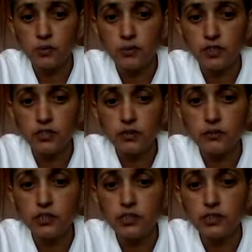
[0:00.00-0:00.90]
Water
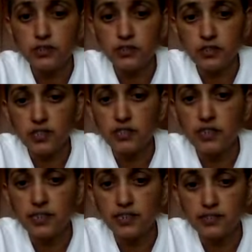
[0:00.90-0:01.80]
damage. The
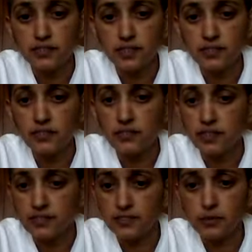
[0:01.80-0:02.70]
sudden and accidental
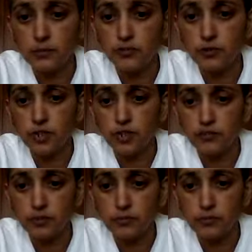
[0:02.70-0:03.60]
escape of water
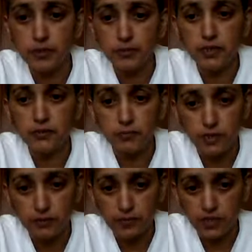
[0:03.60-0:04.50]
from the public
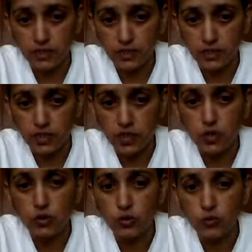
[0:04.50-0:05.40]
water main
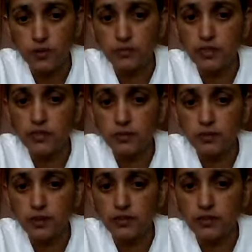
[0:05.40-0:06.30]
or plumbing,
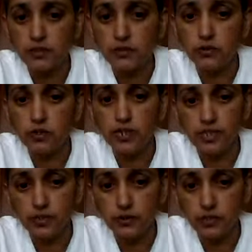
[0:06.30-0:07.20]
sprinkler, or
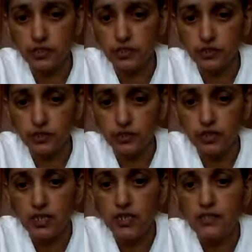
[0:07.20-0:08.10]
air conditioning
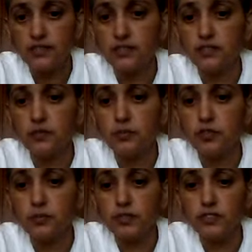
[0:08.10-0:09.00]
system or
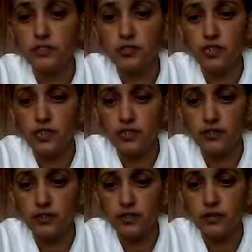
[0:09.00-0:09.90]
domestic container,
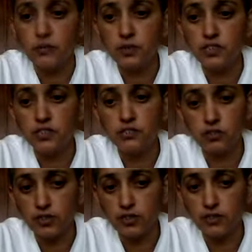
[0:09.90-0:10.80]
which is
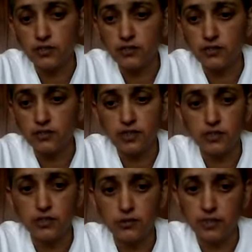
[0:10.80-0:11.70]
located
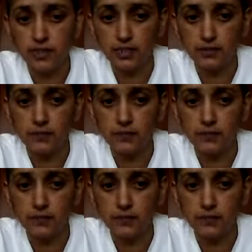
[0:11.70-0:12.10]
inside the dwelling.